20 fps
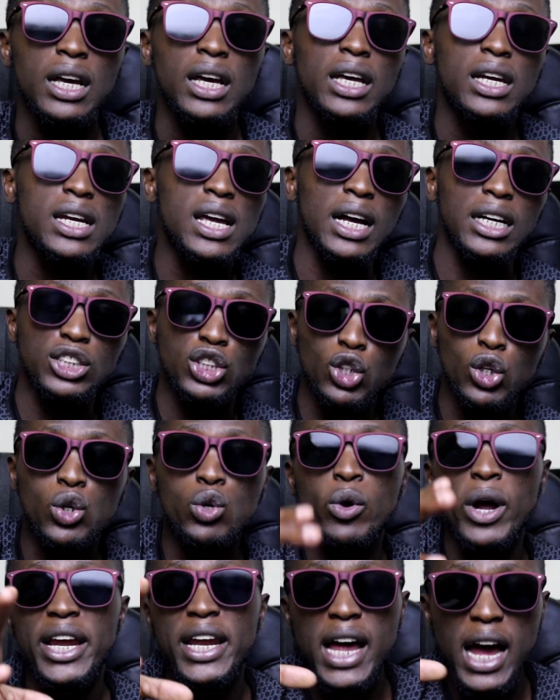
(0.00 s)
it can
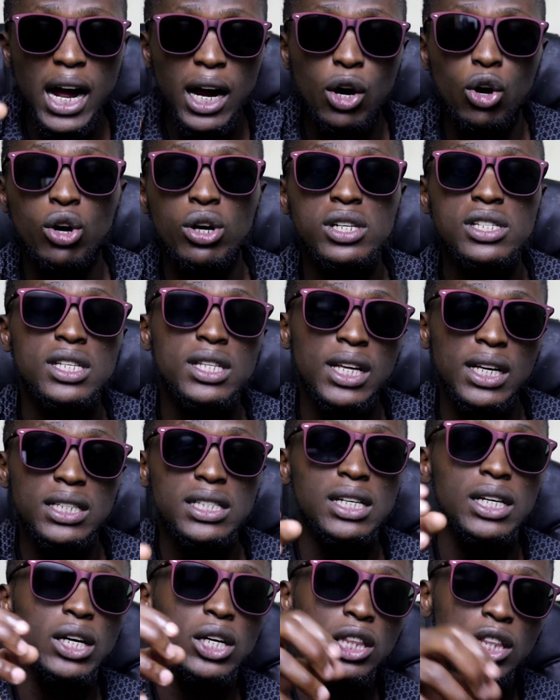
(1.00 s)
shoot wide angles,
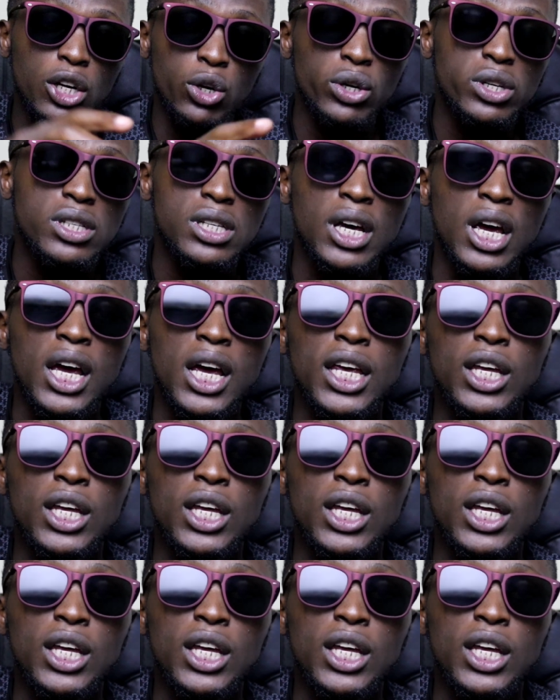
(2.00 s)
things like those.